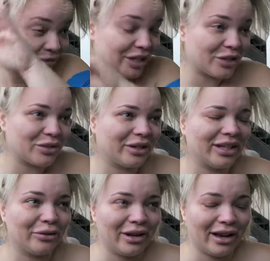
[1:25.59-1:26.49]
video store and
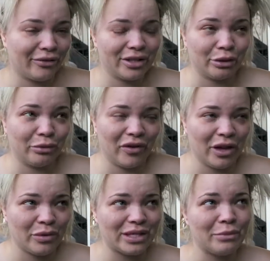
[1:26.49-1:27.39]
like rent every single movie
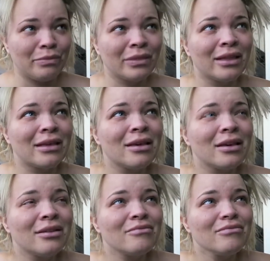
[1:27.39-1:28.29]
he was in.
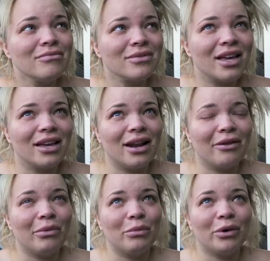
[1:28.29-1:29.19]
And I
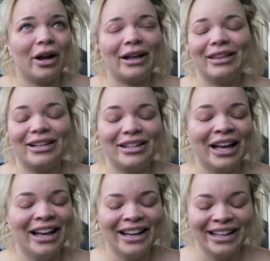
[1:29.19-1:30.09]
remember I like
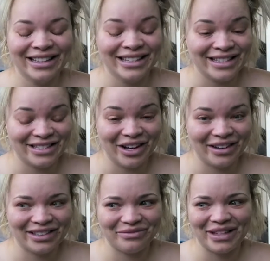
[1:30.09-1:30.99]

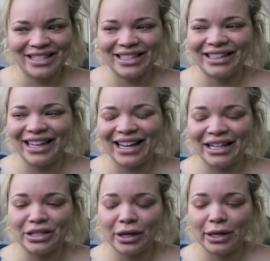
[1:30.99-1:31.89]
stalked him basically, and
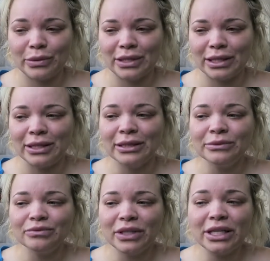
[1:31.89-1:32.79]
I saw he
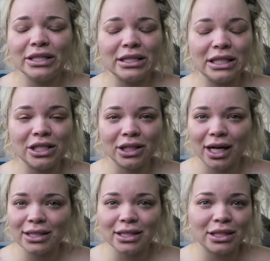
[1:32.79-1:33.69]
used to teach
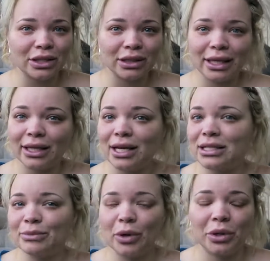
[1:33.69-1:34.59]
classes or like
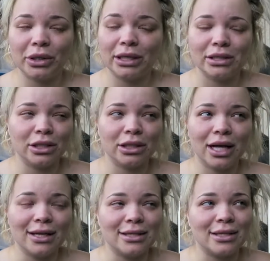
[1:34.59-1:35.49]
guest spoke or like took
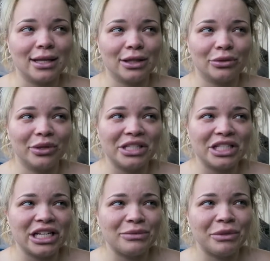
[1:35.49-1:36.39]
classes at like the Royal
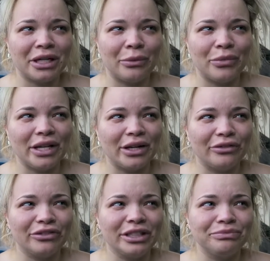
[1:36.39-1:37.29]
Shakespeare Company
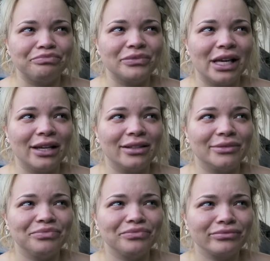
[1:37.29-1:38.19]
over in
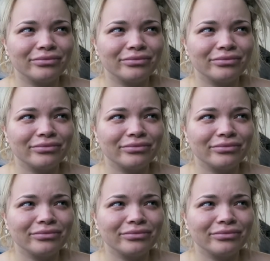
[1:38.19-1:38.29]
England.